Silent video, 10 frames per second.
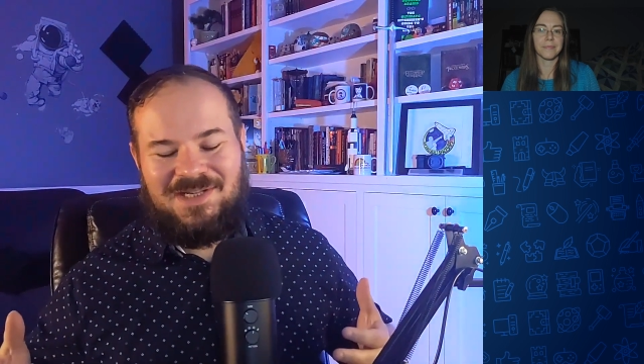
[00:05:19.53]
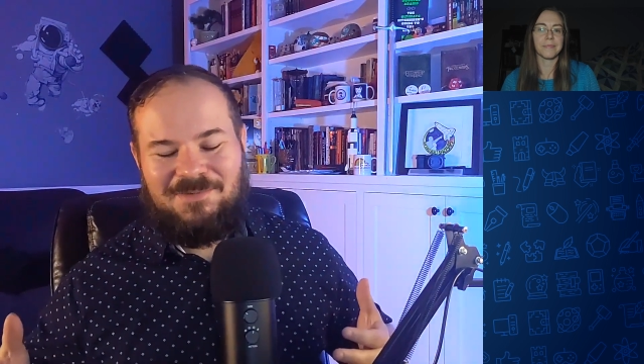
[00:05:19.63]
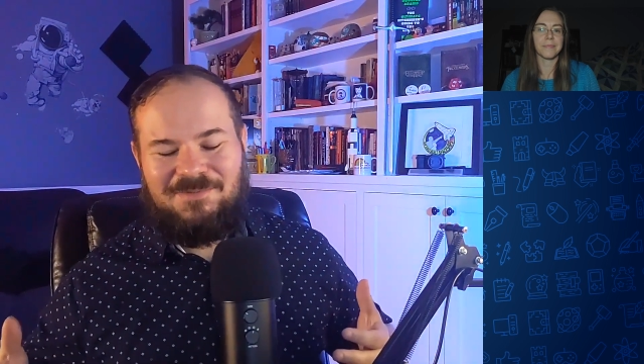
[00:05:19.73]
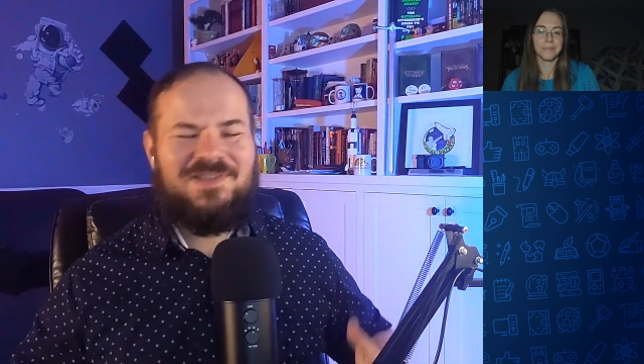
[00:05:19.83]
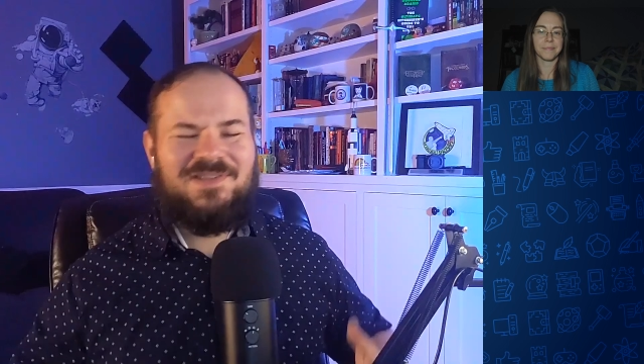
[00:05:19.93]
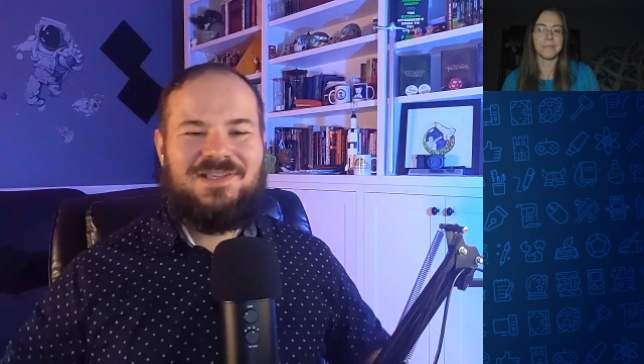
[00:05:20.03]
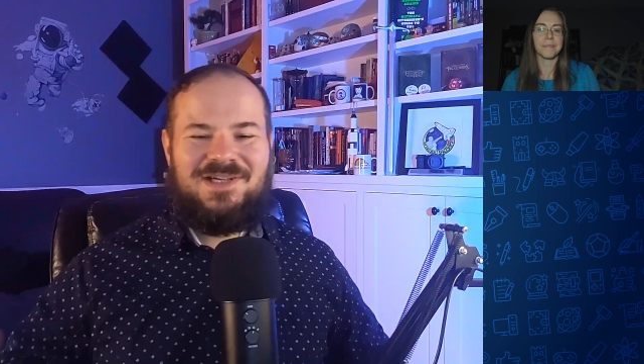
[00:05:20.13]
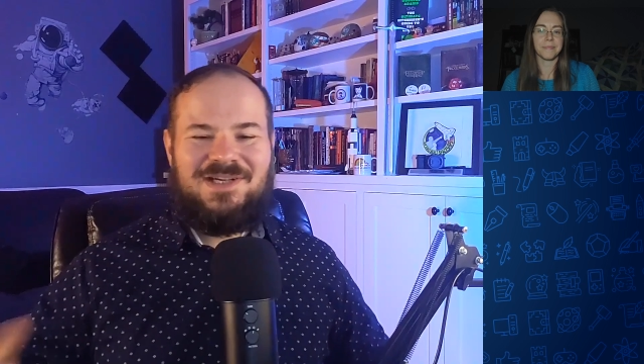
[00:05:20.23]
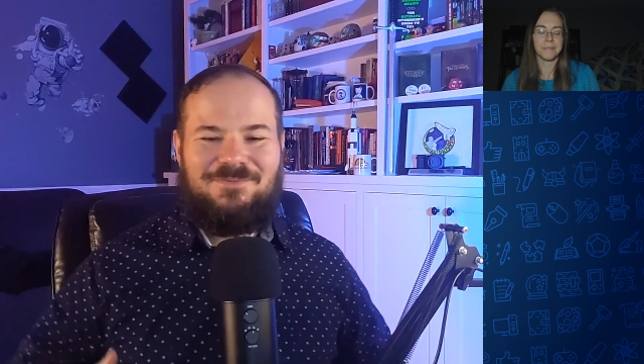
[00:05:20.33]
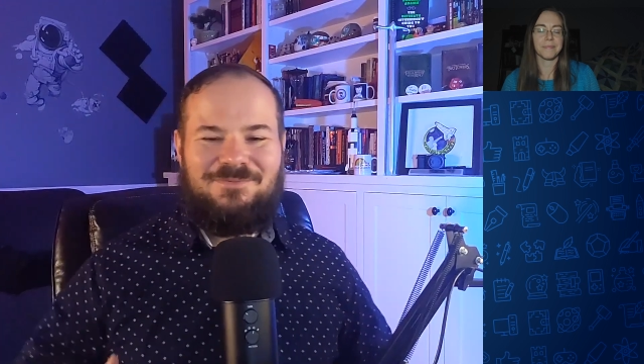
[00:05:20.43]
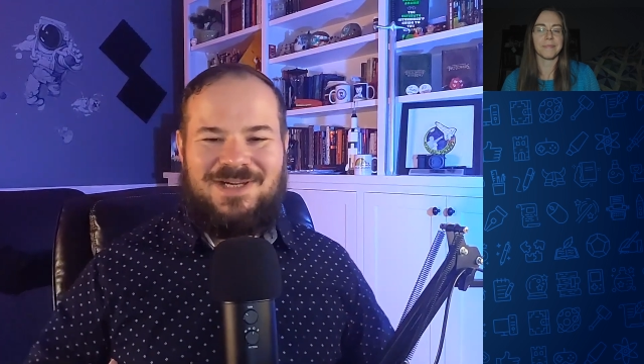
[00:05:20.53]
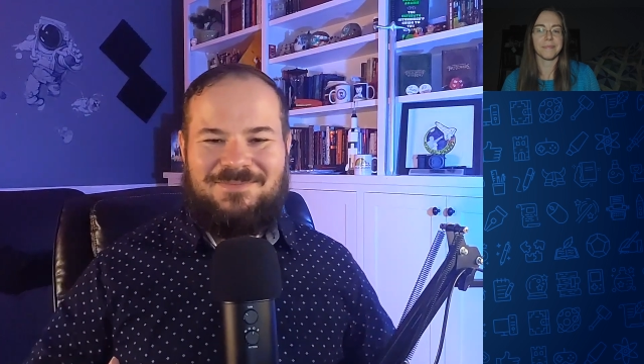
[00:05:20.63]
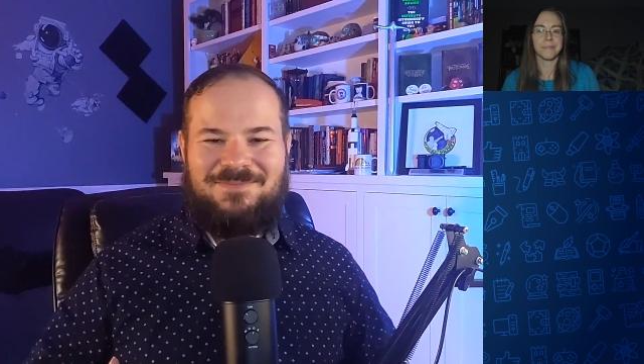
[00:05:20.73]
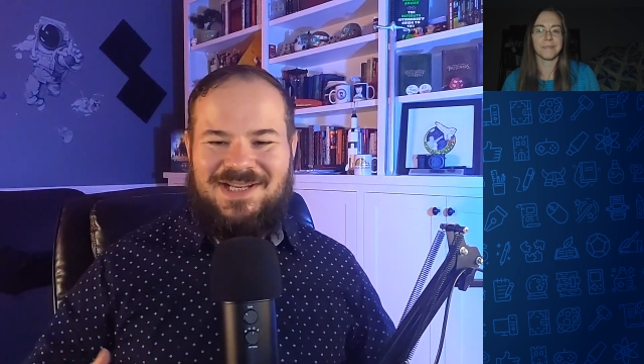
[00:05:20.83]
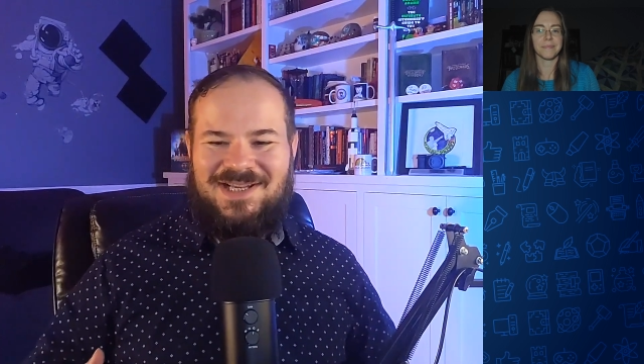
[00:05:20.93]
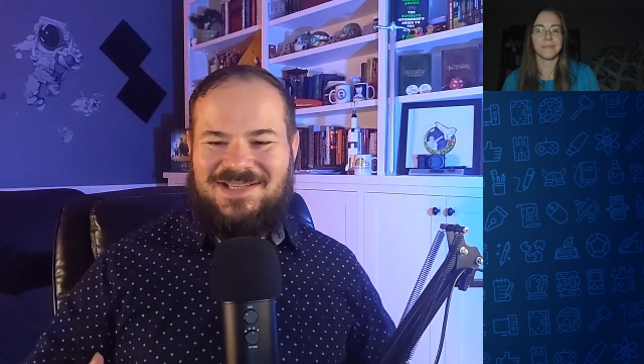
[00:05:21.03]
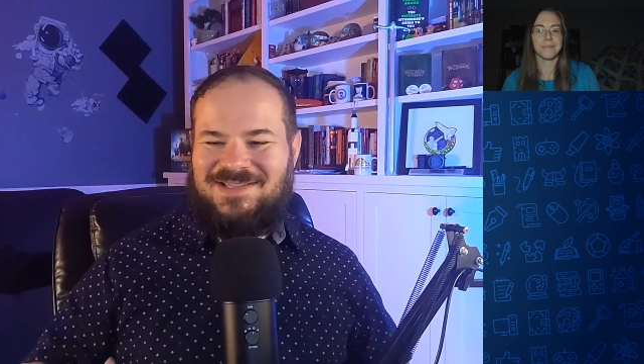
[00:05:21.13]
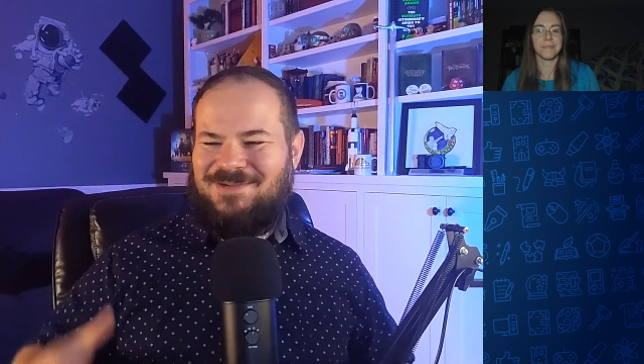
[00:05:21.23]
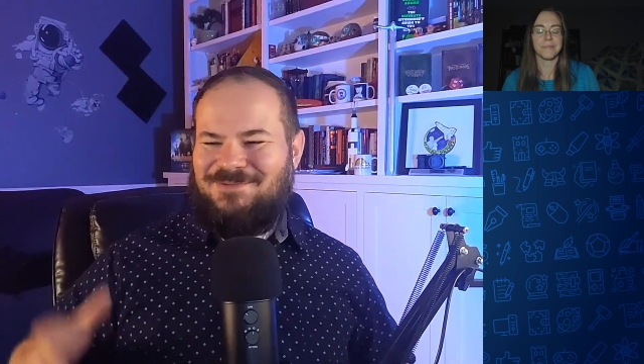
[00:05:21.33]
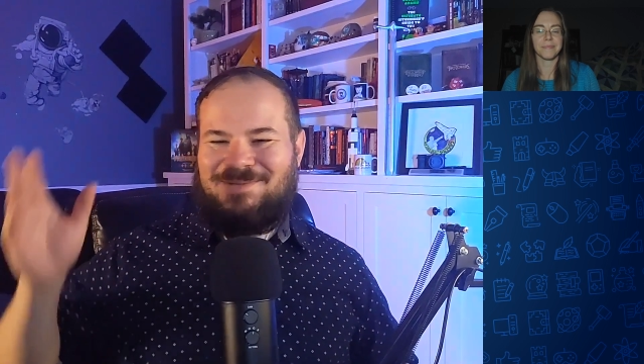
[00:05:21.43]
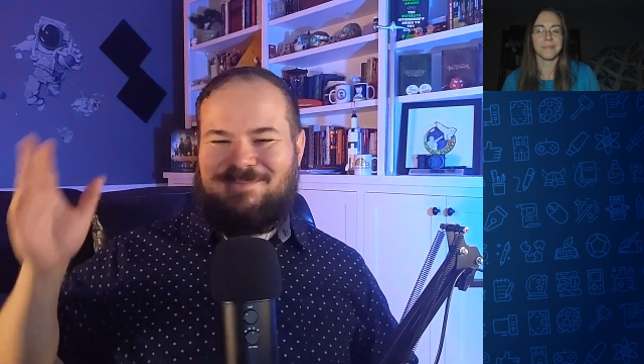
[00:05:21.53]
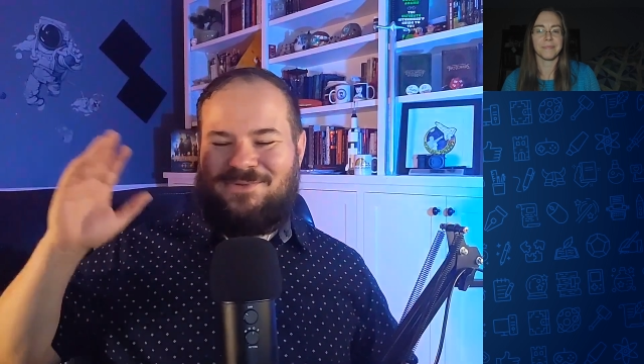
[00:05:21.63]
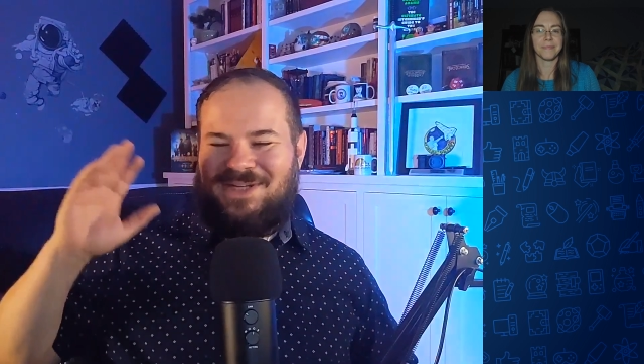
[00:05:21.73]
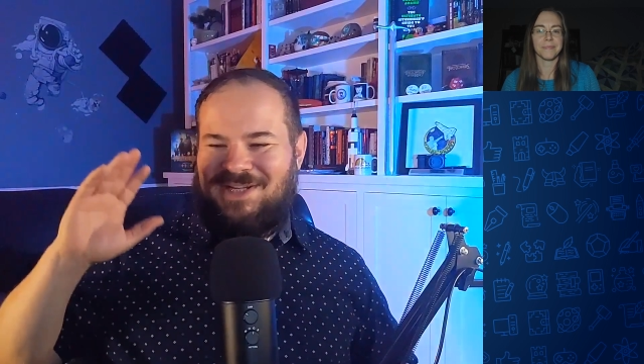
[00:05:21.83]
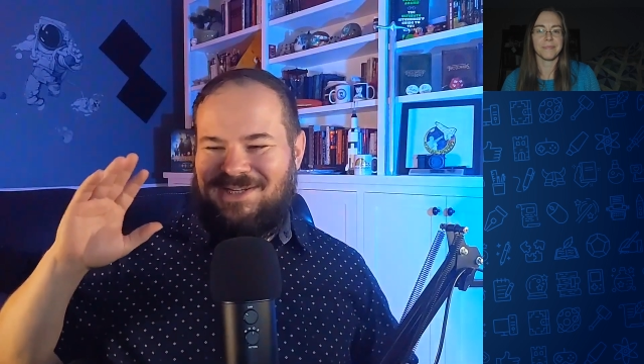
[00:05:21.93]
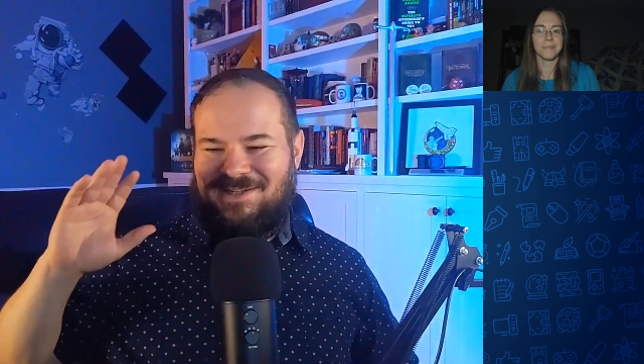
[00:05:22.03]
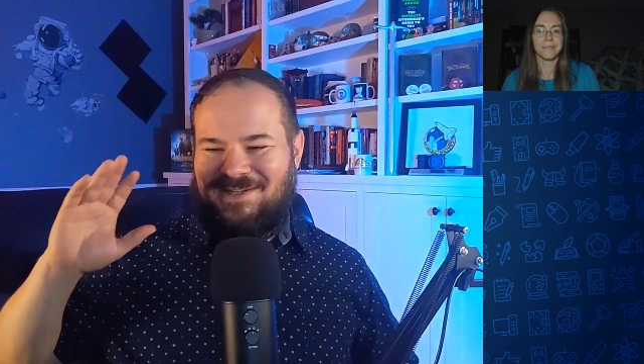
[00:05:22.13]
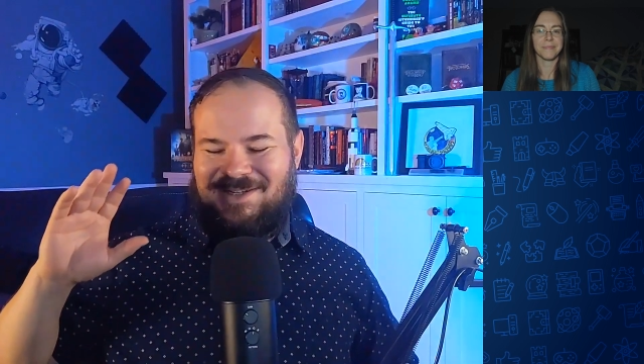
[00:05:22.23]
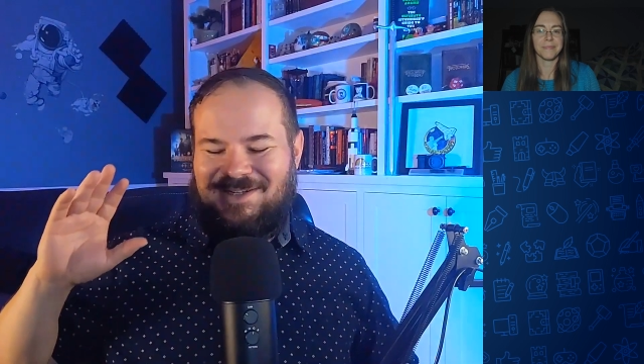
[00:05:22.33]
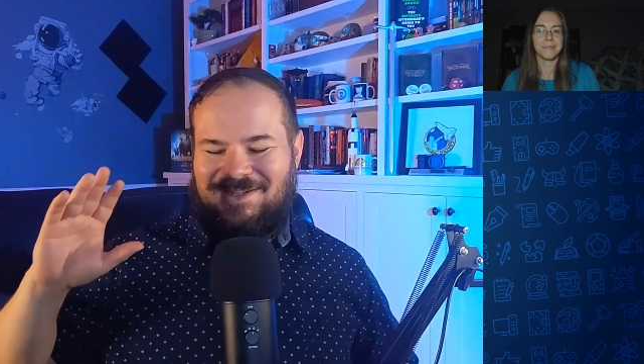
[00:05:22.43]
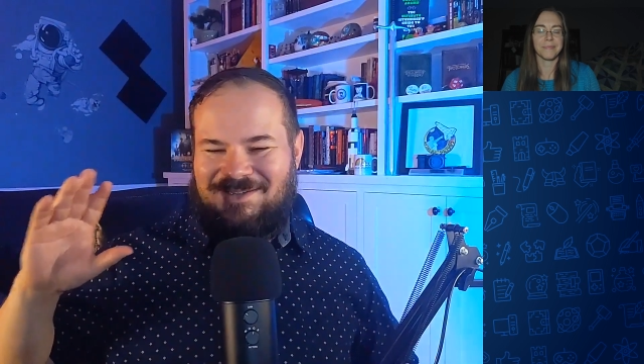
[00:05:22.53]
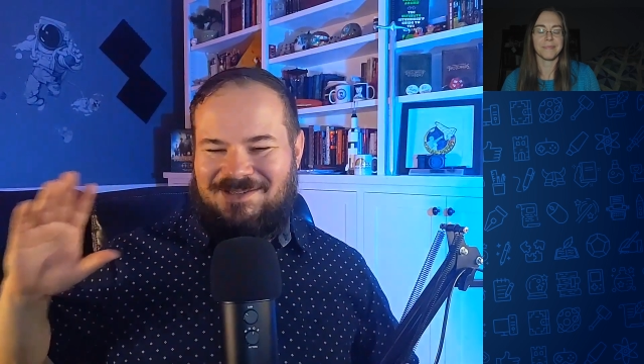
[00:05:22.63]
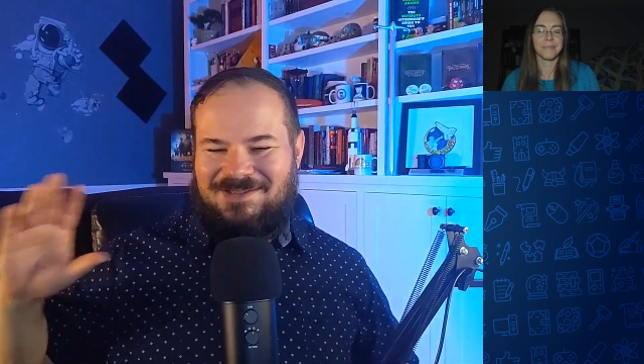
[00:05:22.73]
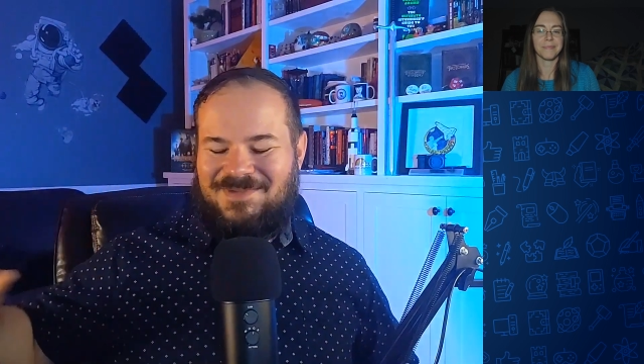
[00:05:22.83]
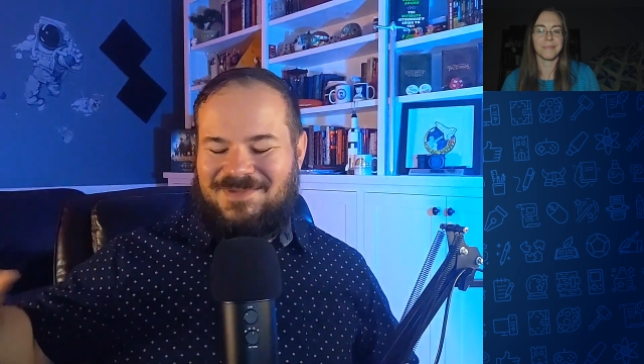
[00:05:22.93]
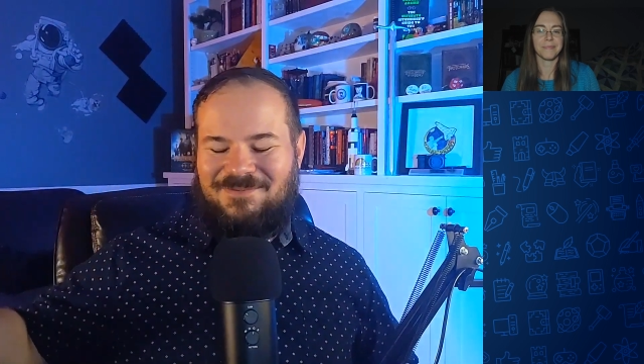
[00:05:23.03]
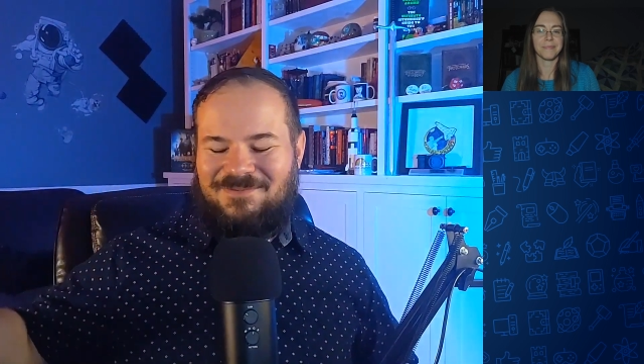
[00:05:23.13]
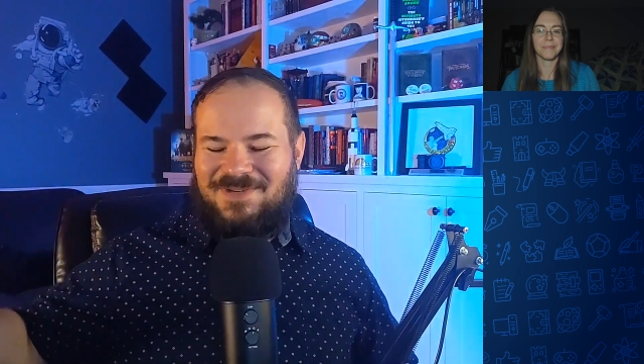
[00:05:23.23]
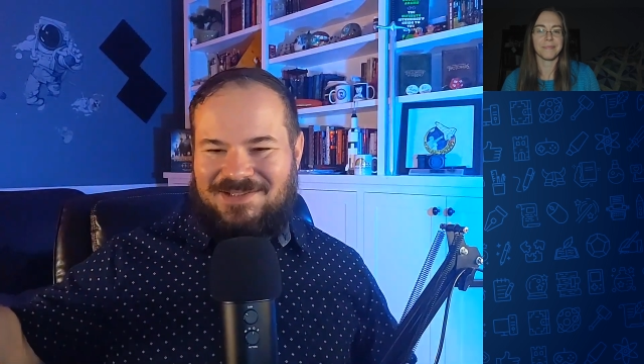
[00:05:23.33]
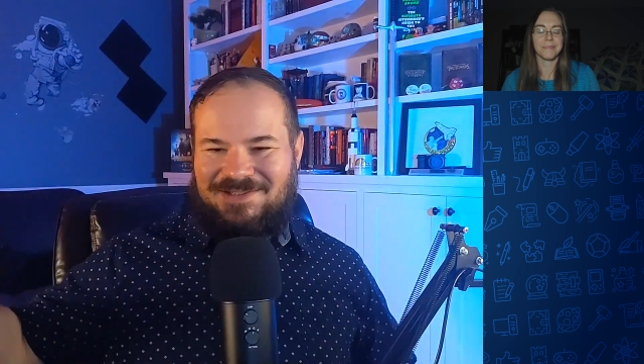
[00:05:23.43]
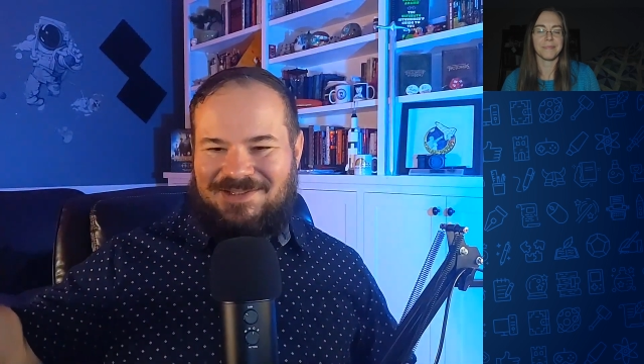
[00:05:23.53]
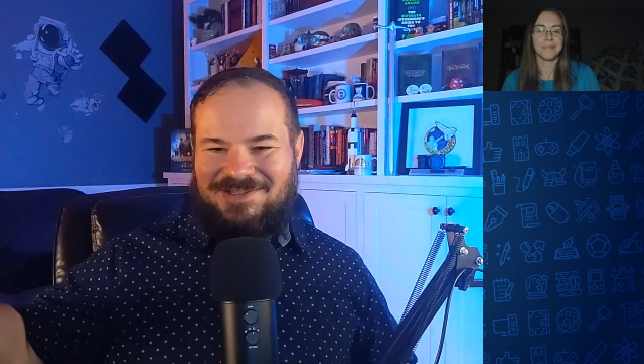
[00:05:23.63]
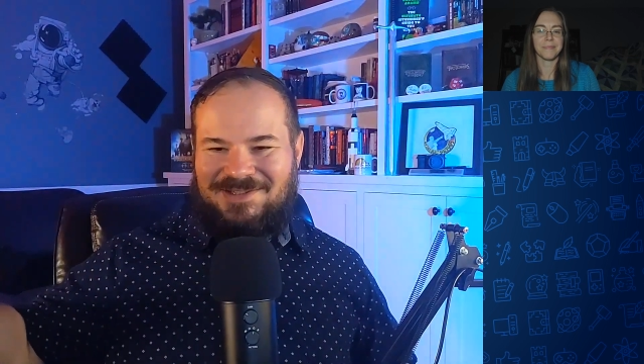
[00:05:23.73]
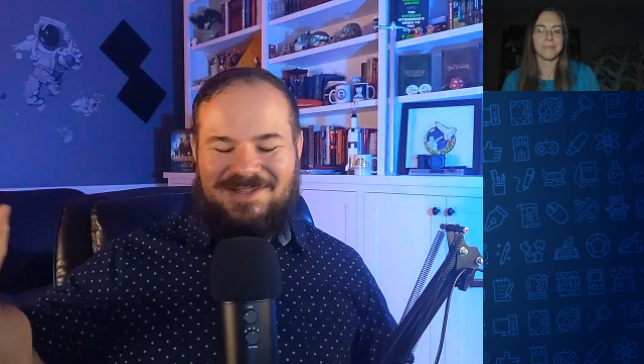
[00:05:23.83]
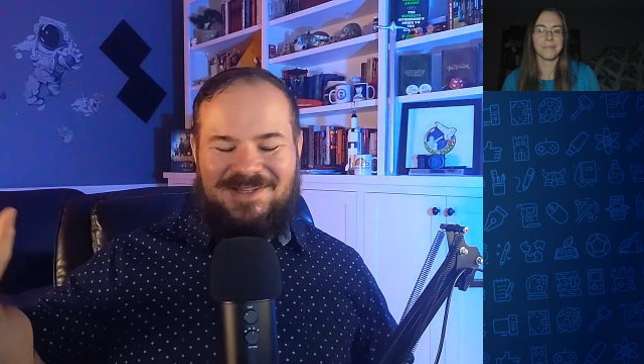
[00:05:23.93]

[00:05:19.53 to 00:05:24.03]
I recently talked to Rob J. Hayes, and he was a marine researcher.